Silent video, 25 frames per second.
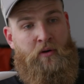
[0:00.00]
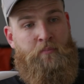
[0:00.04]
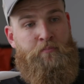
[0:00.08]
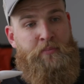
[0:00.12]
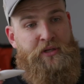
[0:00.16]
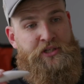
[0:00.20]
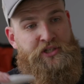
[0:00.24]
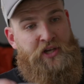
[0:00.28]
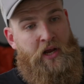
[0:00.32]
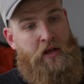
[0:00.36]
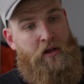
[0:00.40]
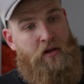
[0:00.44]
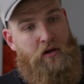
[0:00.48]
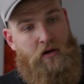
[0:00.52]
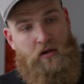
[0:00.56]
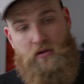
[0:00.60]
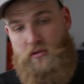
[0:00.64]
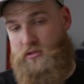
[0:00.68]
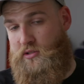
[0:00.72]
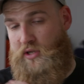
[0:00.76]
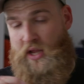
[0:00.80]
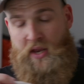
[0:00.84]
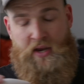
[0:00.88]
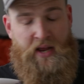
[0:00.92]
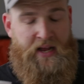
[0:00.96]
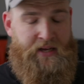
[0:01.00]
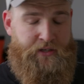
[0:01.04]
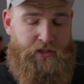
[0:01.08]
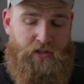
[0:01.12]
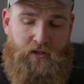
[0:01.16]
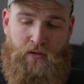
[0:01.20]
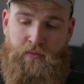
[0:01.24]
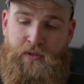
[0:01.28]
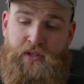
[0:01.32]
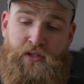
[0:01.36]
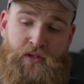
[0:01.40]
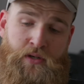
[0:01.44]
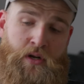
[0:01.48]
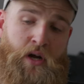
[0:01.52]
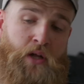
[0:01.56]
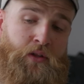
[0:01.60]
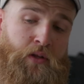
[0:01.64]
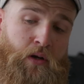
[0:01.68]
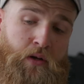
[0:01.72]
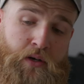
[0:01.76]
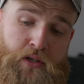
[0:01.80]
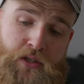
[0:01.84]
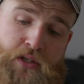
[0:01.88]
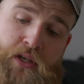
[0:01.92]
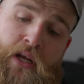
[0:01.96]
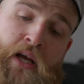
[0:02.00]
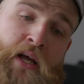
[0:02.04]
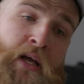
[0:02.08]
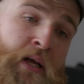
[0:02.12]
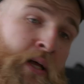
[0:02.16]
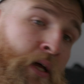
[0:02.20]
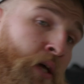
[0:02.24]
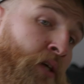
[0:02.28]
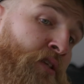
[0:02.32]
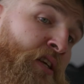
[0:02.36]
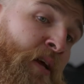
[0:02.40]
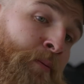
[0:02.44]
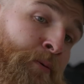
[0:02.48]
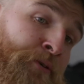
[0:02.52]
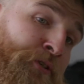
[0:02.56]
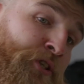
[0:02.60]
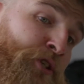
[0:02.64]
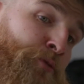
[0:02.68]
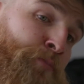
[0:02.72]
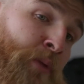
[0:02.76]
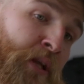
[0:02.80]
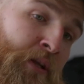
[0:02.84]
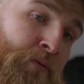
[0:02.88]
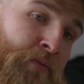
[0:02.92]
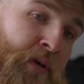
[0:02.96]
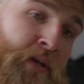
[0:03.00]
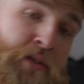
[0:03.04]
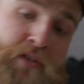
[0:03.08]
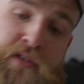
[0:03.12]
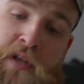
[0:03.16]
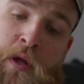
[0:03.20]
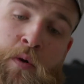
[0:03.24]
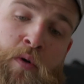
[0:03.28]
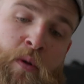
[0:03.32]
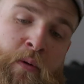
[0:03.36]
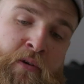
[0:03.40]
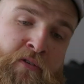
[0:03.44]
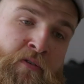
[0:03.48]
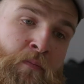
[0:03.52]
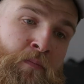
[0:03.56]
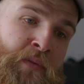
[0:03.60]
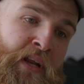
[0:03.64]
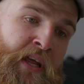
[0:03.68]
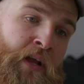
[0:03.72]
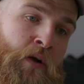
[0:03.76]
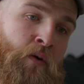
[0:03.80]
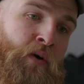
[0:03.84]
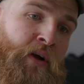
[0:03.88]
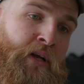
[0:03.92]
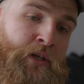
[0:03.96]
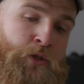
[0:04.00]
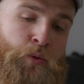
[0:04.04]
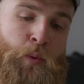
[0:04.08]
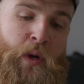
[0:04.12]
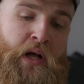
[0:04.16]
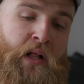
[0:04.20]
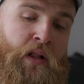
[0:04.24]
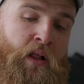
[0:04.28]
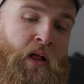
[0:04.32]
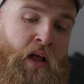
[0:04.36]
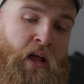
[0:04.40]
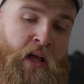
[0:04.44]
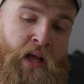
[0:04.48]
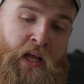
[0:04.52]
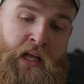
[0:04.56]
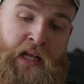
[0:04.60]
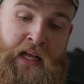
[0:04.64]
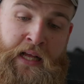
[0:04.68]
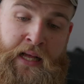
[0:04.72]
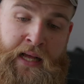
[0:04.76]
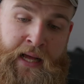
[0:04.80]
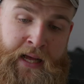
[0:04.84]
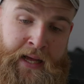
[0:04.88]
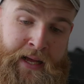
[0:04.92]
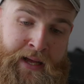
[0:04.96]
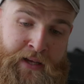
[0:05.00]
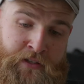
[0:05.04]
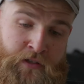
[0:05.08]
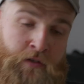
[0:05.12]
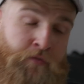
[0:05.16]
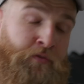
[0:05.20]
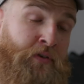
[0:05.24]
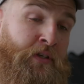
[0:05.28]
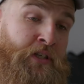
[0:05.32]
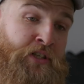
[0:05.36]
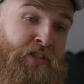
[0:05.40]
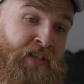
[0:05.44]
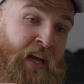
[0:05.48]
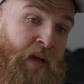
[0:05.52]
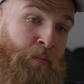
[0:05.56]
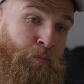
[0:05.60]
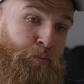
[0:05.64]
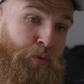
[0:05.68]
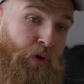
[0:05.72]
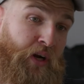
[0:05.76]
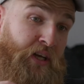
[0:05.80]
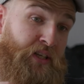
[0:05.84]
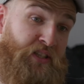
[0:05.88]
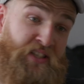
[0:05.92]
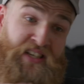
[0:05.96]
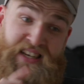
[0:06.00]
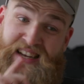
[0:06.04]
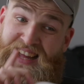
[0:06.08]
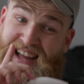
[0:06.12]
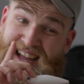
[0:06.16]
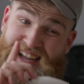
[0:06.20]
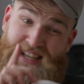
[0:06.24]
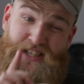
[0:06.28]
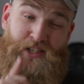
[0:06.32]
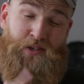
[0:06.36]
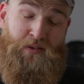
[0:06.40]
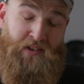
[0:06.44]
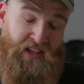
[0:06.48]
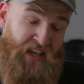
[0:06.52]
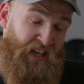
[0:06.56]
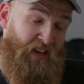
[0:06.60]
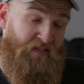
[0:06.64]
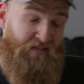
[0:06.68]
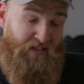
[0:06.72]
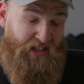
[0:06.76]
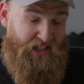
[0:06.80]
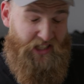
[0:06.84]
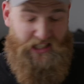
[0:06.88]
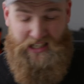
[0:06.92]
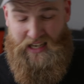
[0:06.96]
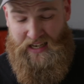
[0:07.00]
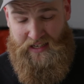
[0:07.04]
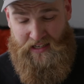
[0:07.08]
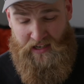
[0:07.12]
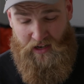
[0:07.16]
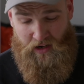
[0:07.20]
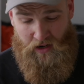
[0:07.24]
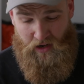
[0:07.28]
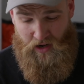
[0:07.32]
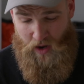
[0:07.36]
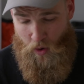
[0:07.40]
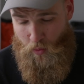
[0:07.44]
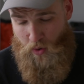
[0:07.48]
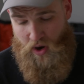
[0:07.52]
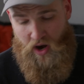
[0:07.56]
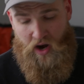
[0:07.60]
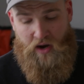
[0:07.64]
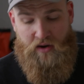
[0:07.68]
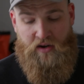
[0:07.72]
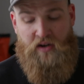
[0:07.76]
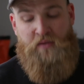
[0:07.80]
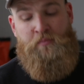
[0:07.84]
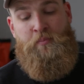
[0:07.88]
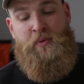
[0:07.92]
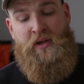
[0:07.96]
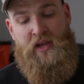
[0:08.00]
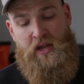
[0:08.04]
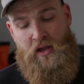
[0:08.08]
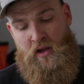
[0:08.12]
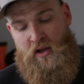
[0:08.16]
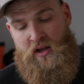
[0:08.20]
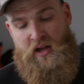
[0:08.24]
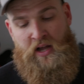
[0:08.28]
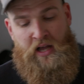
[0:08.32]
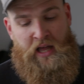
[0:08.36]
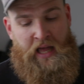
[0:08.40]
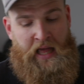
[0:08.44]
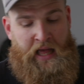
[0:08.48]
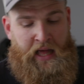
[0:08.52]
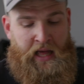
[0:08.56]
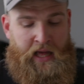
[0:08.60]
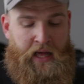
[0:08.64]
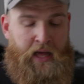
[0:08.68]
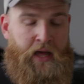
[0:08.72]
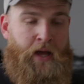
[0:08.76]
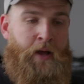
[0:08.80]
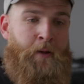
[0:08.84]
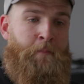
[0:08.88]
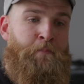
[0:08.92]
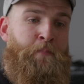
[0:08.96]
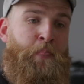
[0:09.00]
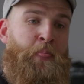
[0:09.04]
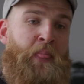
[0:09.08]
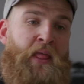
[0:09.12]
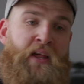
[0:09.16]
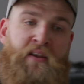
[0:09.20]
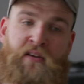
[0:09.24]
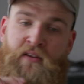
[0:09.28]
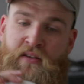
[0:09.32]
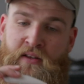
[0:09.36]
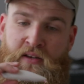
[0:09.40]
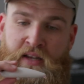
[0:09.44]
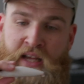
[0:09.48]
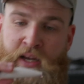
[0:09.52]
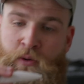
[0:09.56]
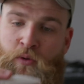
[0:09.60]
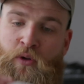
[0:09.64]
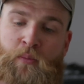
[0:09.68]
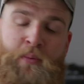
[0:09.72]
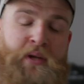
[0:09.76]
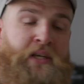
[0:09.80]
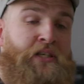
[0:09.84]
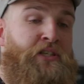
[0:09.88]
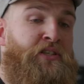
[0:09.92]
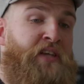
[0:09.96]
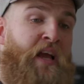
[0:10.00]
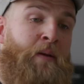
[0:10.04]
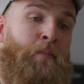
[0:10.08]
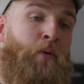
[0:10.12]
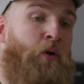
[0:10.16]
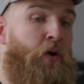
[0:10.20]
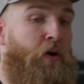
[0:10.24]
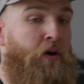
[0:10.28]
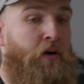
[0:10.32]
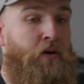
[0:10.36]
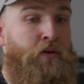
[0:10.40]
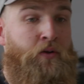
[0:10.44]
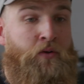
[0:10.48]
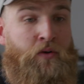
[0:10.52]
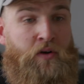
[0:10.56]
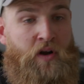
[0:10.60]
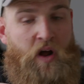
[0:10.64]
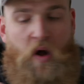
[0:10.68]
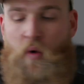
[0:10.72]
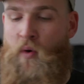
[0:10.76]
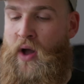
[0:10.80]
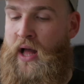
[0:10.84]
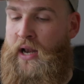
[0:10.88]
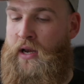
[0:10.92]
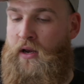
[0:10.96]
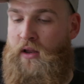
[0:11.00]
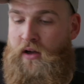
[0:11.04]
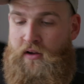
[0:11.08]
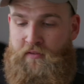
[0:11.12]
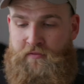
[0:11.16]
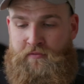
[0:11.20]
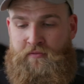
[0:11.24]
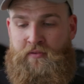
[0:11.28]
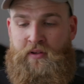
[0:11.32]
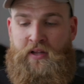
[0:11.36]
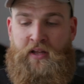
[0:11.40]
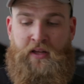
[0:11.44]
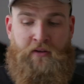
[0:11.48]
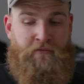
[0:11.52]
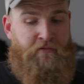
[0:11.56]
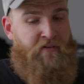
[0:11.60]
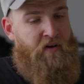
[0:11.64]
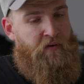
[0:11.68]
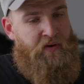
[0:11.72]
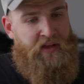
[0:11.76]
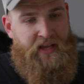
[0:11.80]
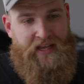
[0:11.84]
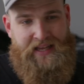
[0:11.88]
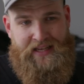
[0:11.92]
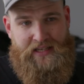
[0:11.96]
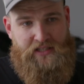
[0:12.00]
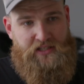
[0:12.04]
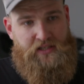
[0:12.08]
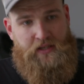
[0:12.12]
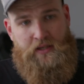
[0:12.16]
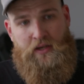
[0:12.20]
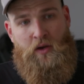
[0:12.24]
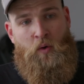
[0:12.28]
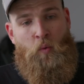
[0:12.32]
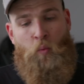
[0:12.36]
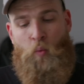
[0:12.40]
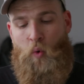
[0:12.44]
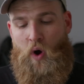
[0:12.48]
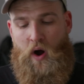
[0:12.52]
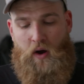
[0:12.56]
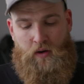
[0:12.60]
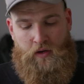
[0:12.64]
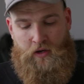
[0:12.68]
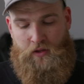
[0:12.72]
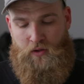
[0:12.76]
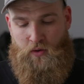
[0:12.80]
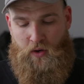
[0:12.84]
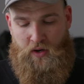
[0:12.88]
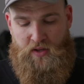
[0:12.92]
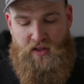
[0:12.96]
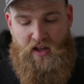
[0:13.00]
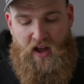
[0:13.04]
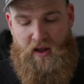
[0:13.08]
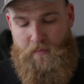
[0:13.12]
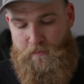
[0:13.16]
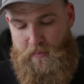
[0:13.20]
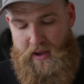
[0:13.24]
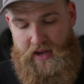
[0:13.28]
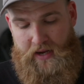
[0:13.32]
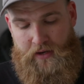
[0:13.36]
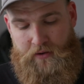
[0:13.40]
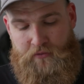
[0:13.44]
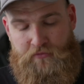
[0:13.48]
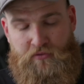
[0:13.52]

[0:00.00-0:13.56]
Patchinkos and estuaries and other lures. Same as the split rings, they will be from Decoy as well. So for the same price and actually even a slightly lower RRP, it will be the same lure you know and love, a very easy walk the dog type bait.